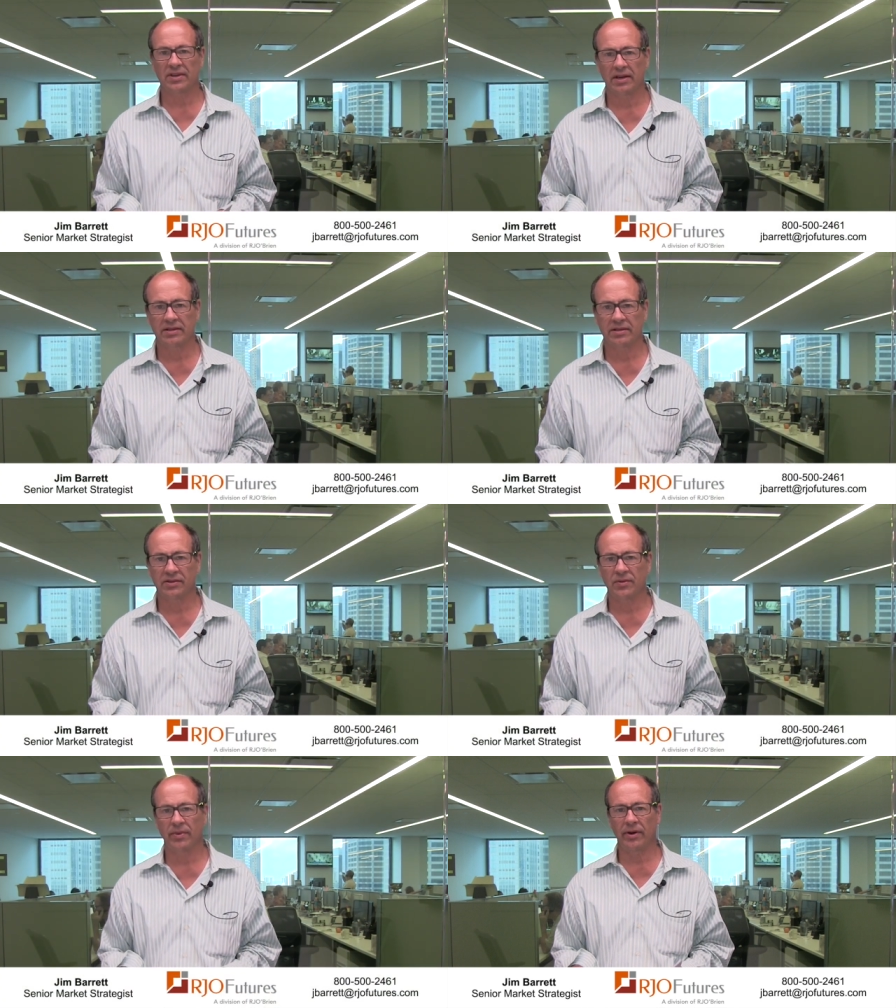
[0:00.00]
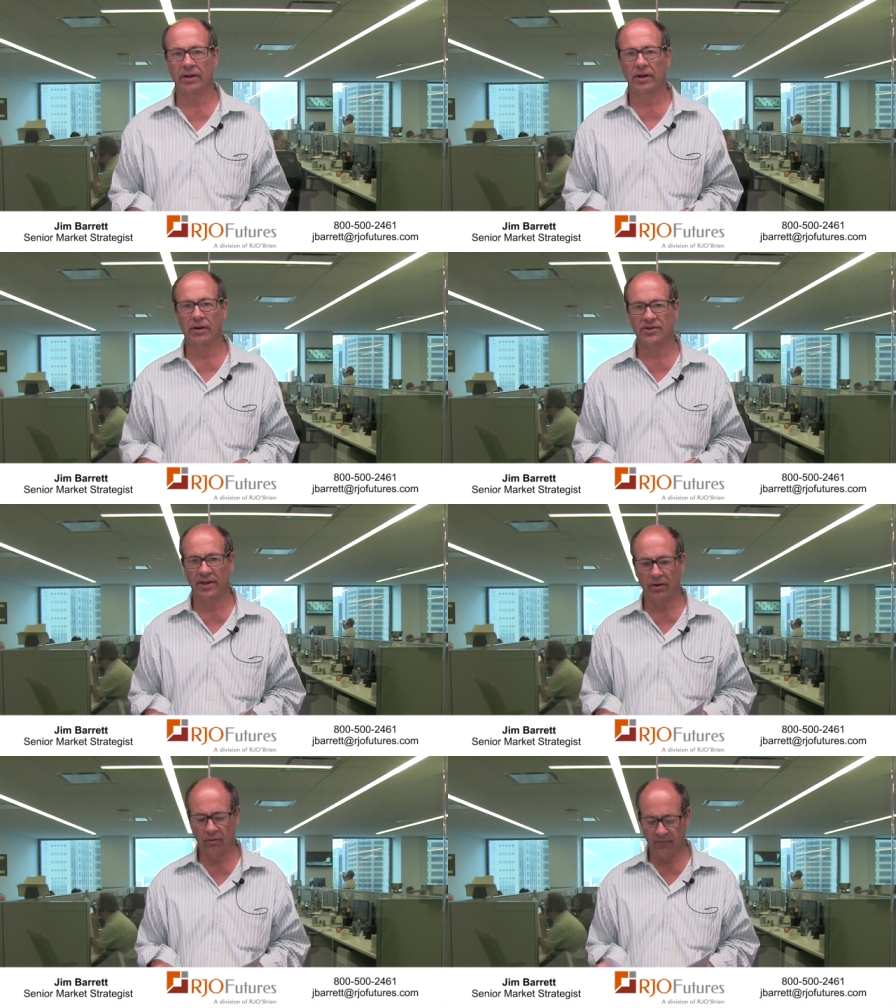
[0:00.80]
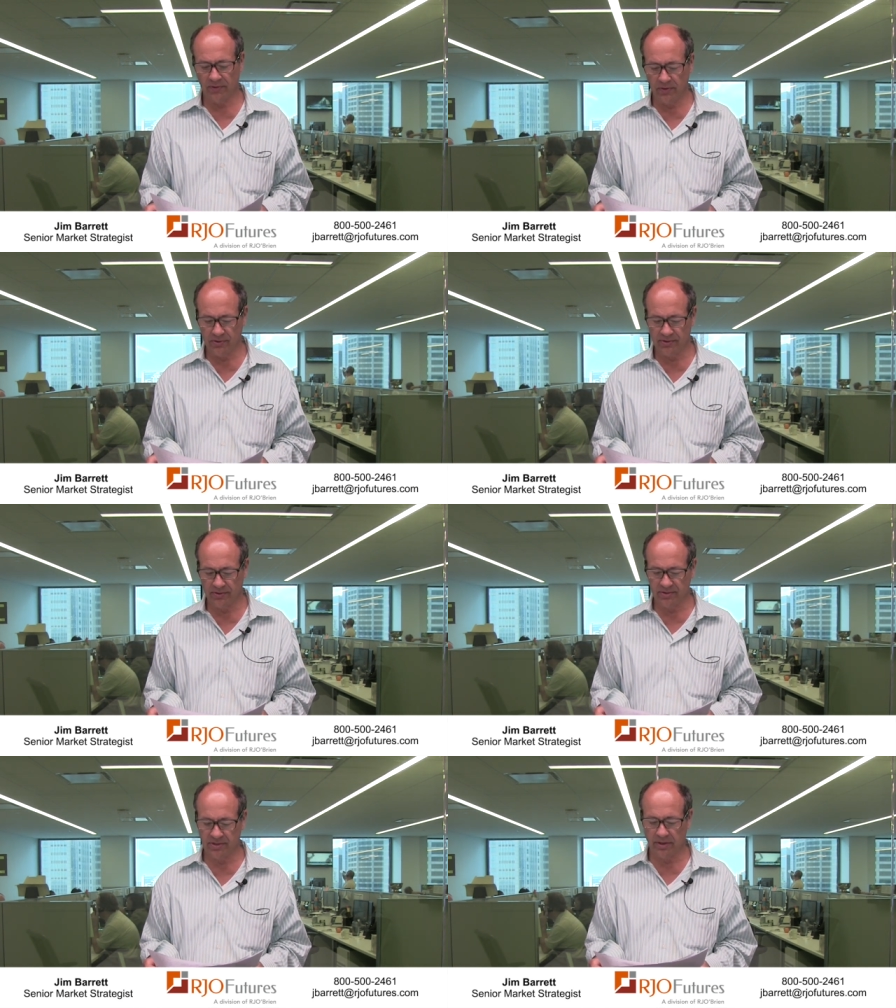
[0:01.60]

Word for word: 6th, uh, Jim Barrett at RJO Futures.